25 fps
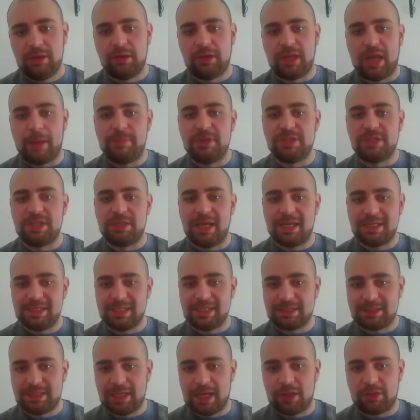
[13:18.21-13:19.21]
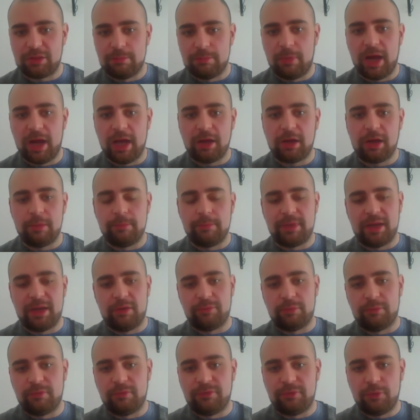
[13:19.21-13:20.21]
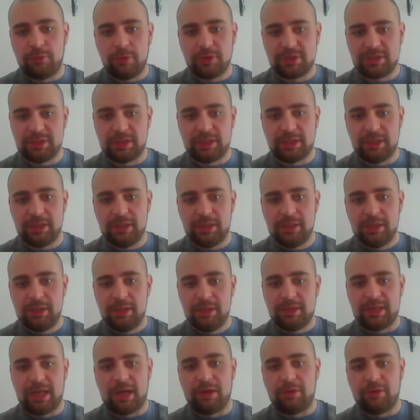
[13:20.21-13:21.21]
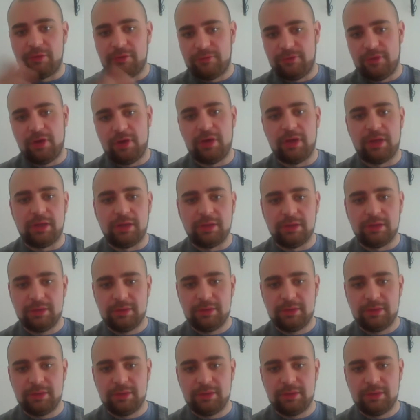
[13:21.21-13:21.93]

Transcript: the epigenetic test might come down from 40 down to 30.